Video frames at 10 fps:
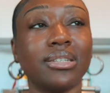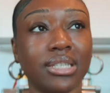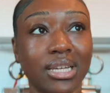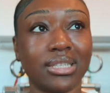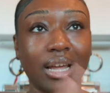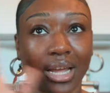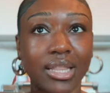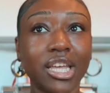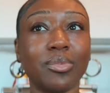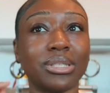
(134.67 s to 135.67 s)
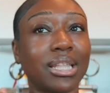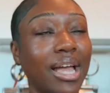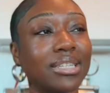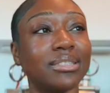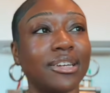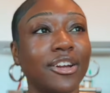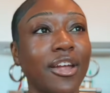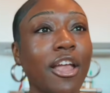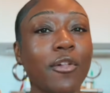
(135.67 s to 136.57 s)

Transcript: TikTok, I think it was last year,